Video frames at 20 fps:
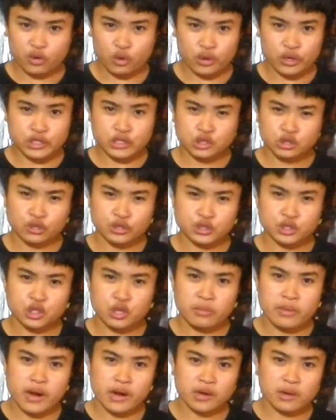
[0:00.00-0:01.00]
course Joel
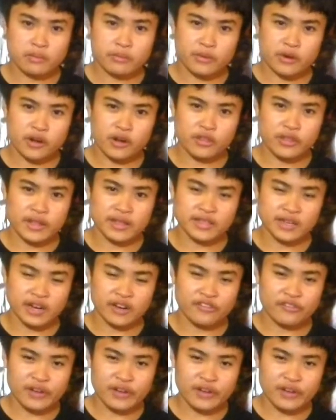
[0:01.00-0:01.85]
Schumacher murdered the entire